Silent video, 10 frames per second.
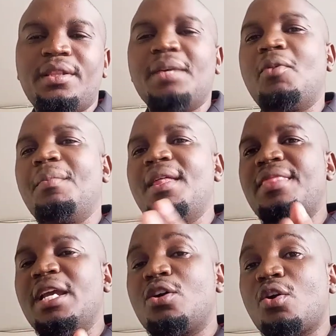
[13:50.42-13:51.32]
The
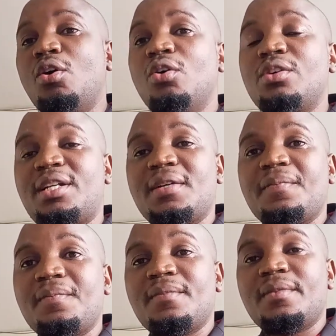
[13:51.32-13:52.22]
moment they grow old,
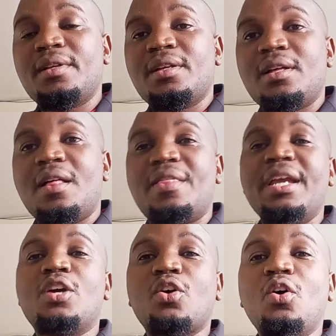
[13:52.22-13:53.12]

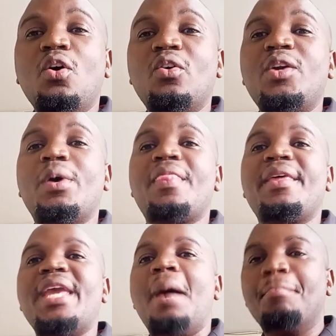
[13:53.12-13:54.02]
they grow old
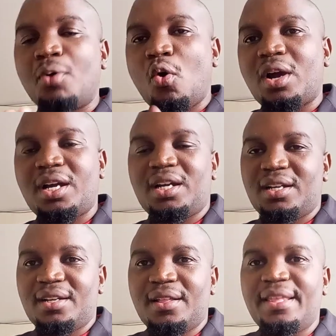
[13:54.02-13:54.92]
when they are broke.
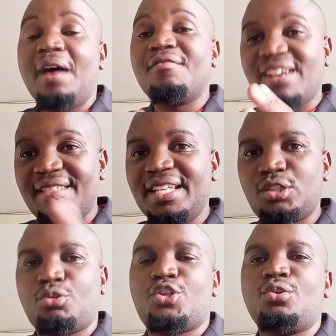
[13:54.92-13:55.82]
They have
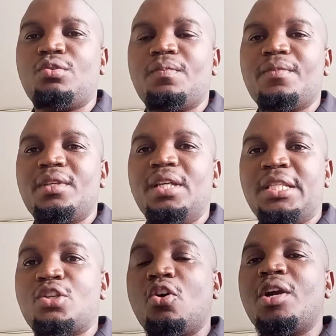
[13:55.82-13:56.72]
nothing to show.
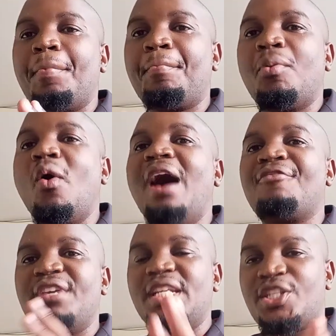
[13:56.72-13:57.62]
It's called poor
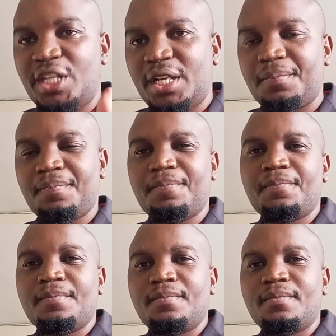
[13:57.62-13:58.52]
finishing.
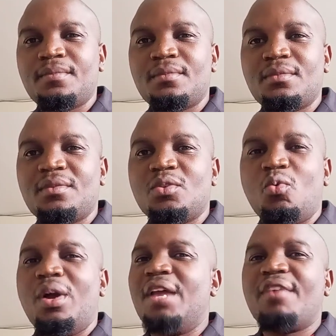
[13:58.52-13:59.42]

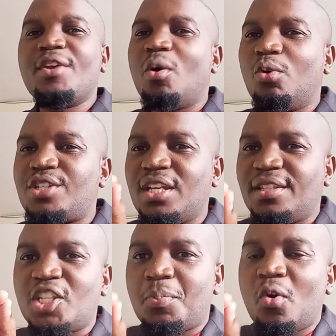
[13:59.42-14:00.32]
Wherever you're
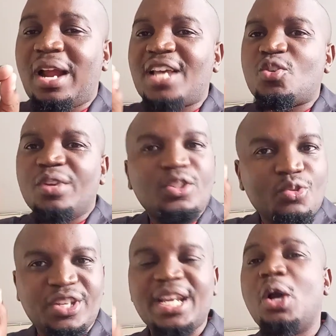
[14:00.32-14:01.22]
watching this broadcast, you need
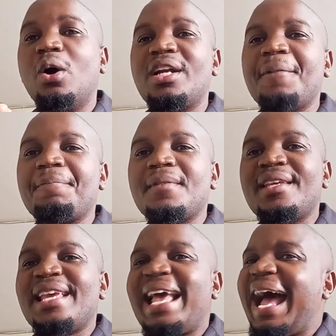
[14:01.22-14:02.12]
to say, God,
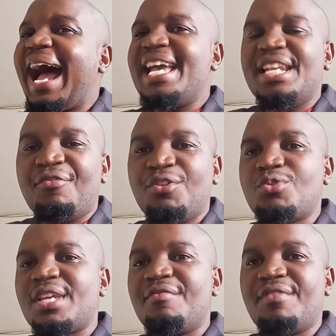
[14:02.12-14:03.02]
I refuse